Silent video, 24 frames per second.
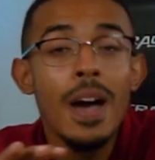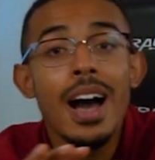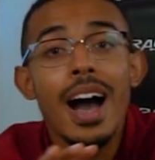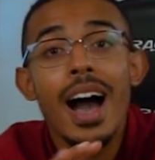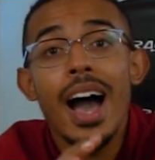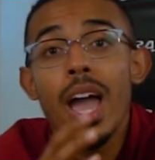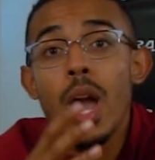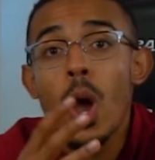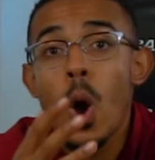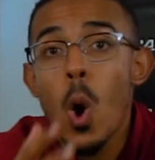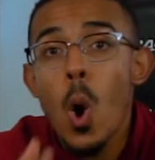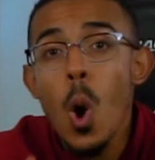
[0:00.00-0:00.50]

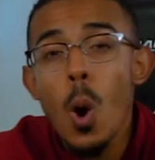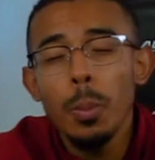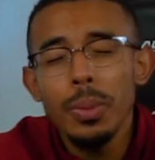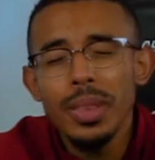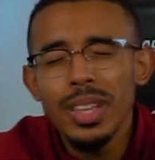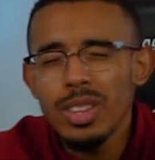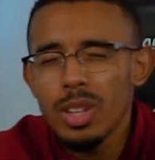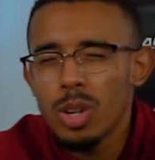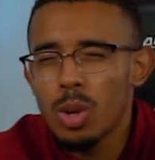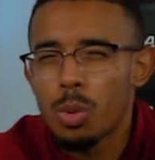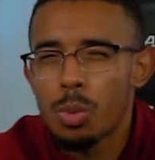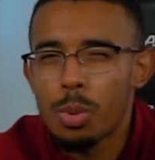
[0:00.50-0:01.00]
I hope
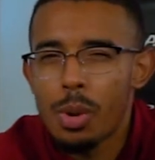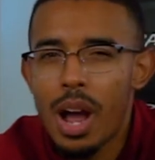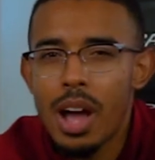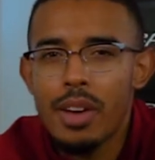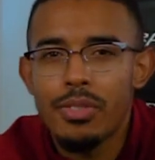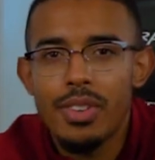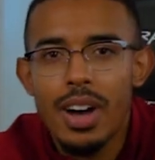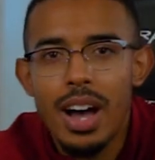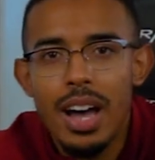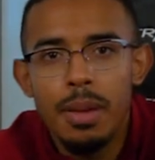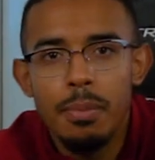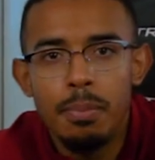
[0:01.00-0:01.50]
that the
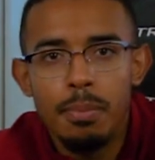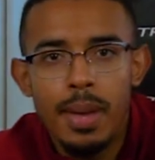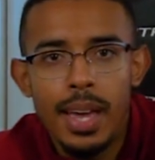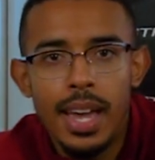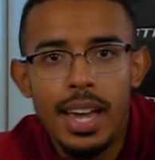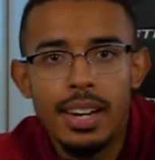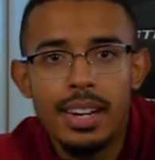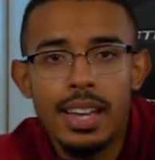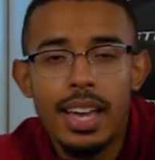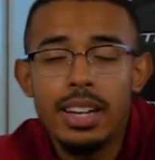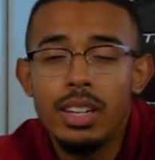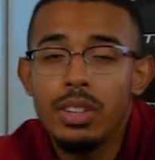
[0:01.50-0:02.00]
graph I
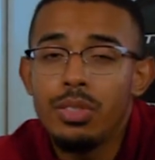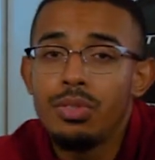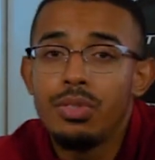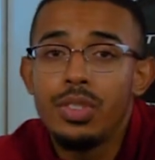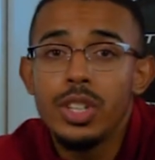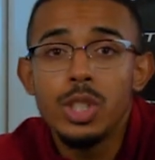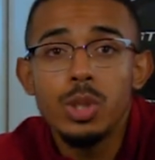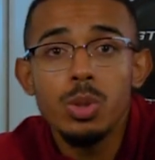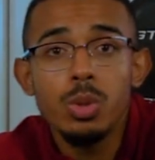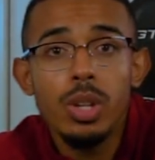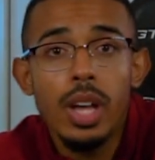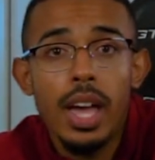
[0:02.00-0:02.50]
made and the
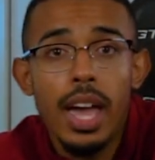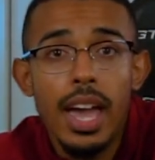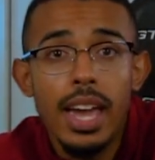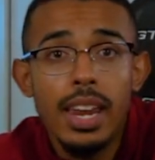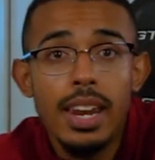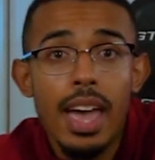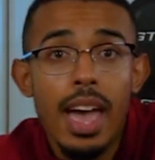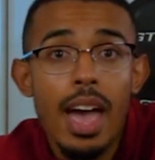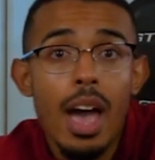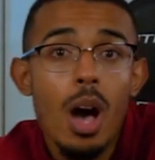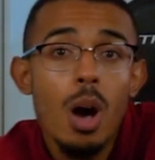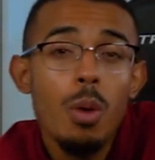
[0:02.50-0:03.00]
visual
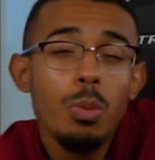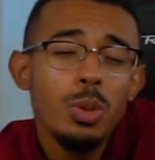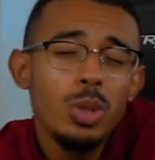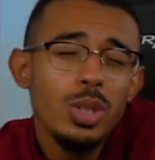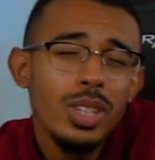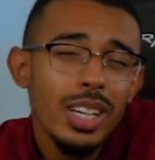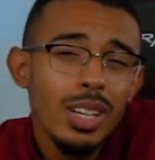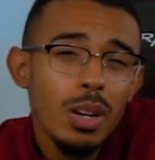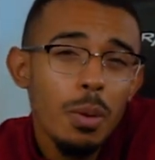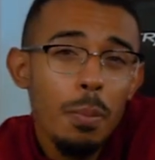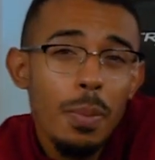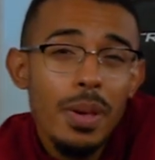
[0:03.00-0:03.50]
aid helped you
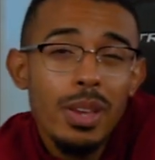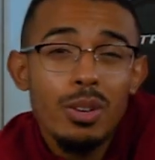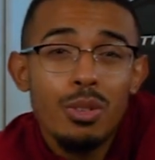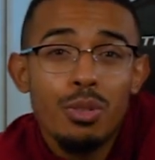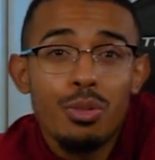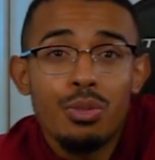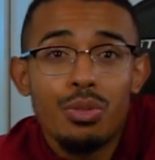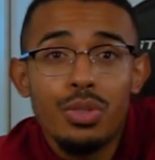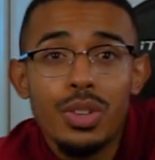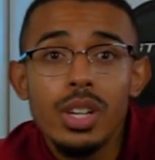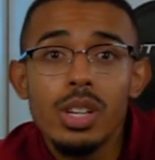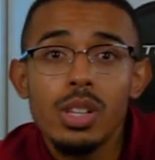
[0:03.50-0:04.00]
get a better
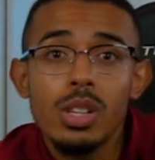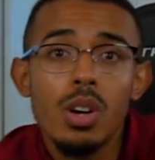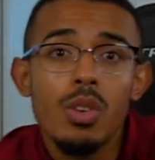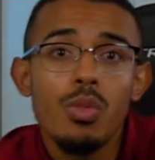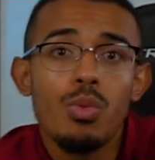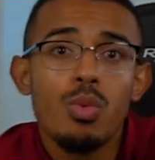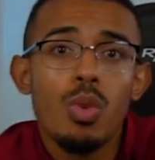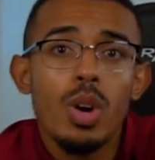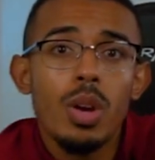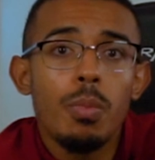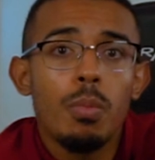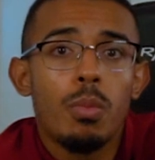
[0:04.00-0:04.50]
feel
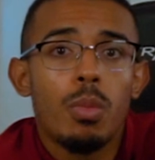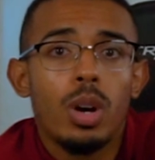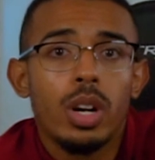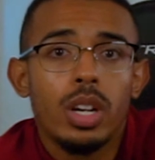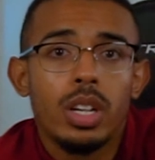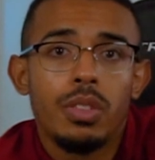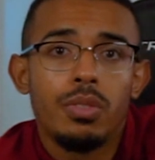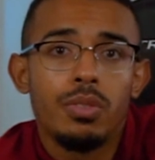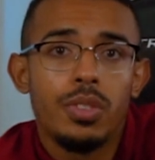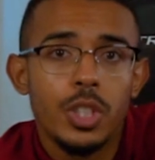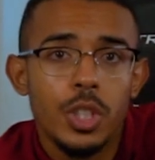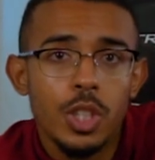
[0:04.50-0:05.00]
of what
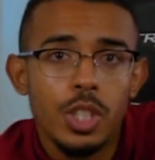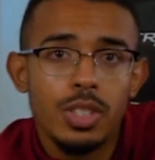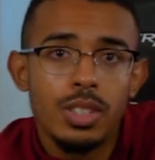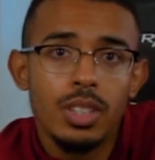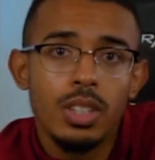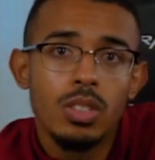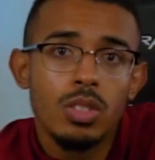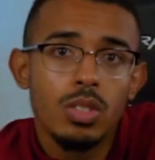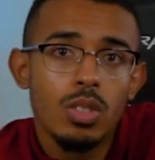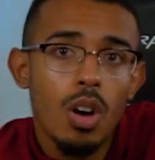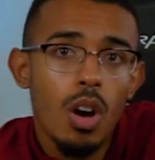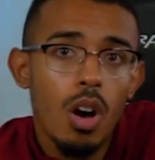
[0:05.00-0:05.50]
market
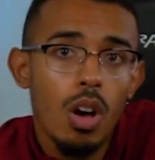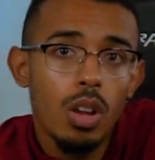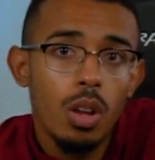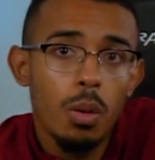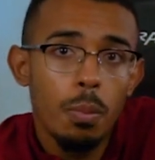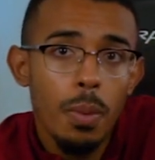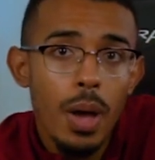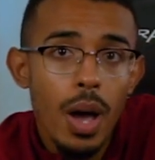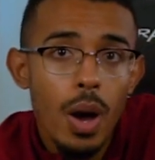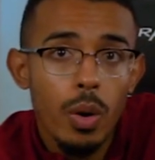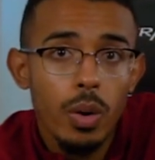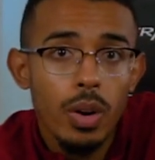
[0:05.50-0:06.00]
efficiency is all
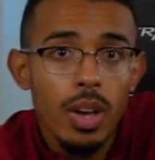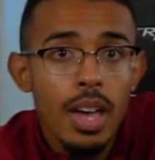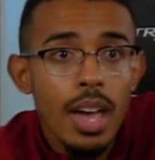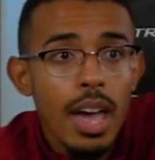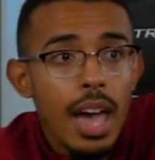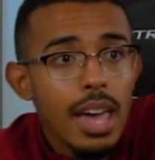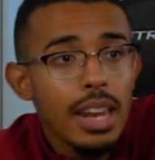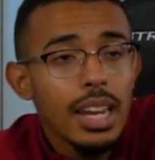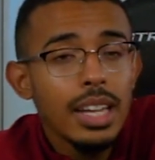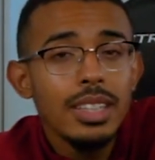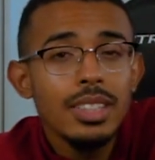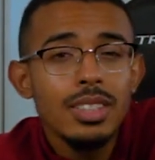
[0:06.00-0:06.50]
about,
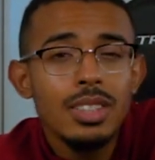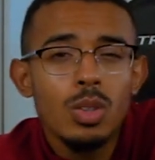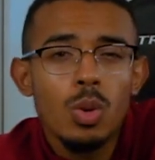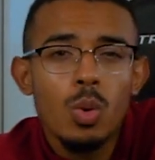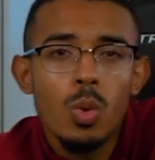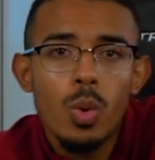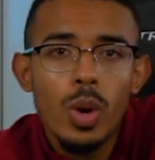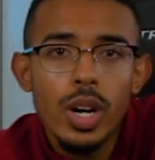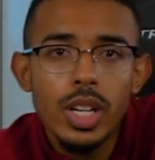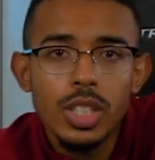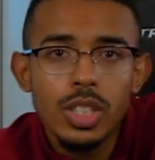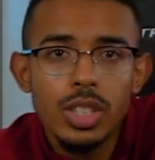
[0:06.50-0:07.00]
and that these
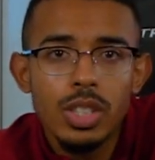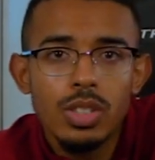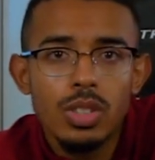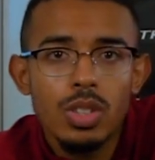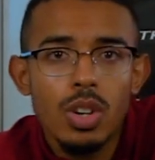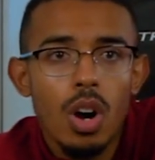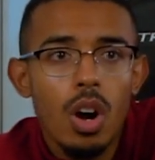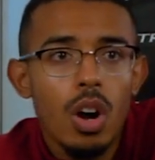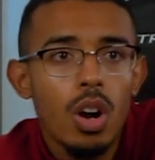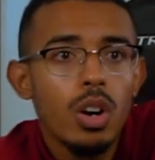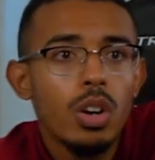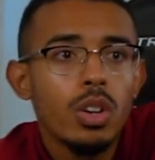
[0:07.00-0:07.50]
questions
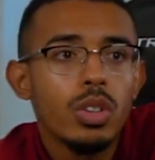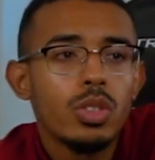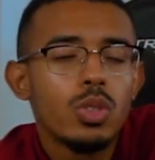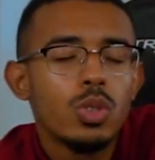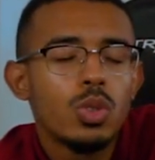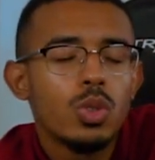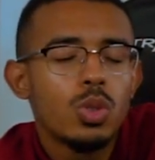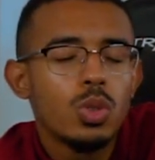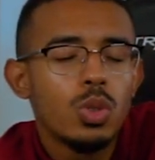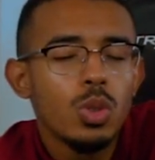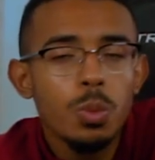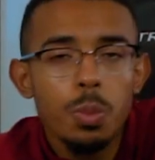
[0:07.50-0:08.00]
are
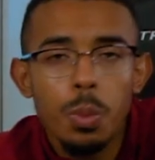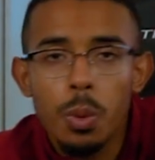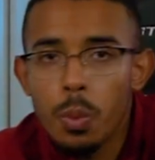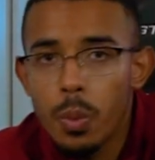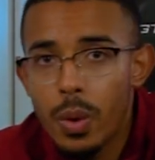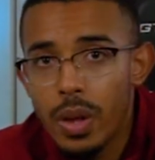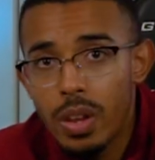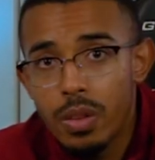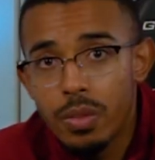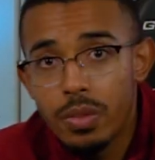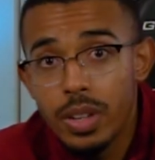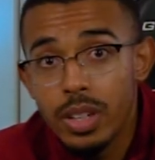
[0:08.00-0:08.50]
super
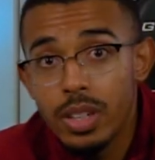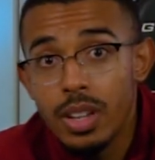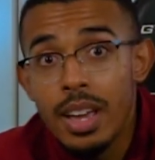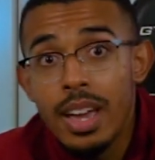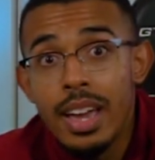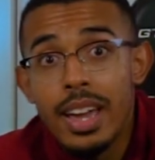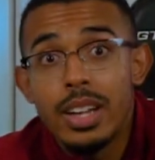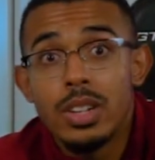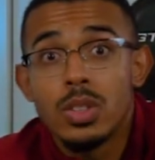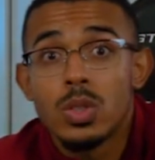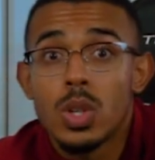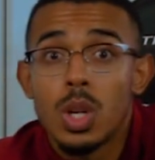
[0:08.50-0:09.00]
relevant
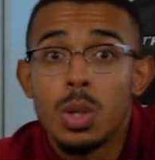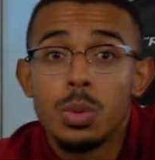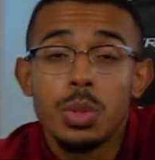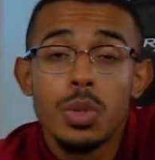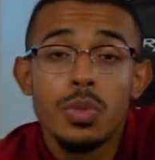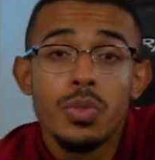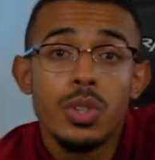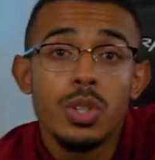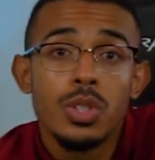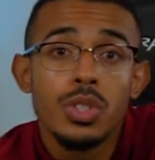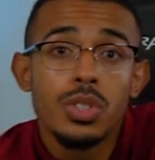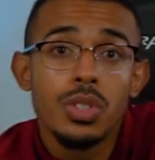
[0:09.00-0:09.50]
in terms
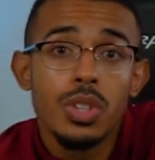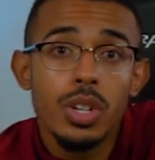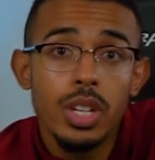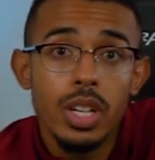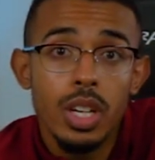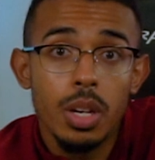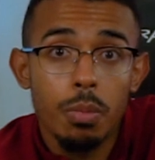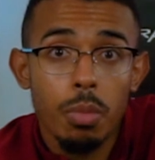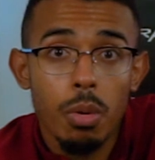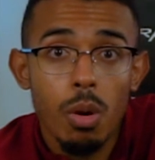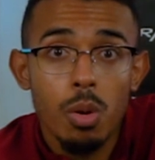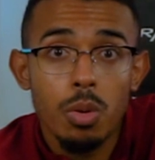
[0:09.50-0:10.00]
of your
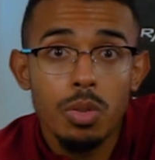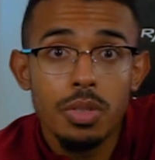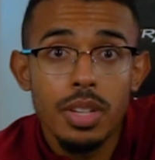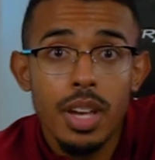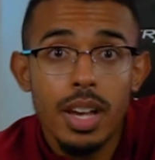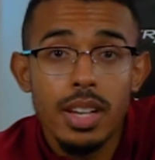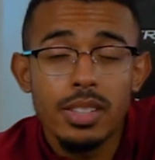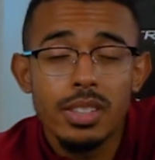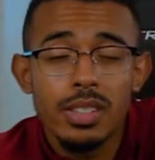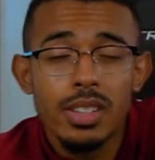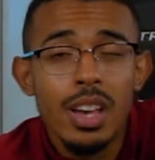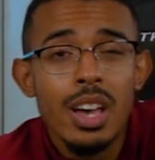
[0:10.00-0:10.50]
studying
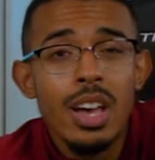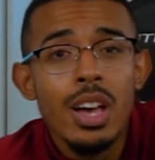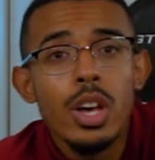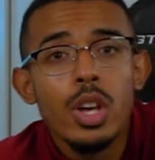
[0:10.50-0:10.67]
process.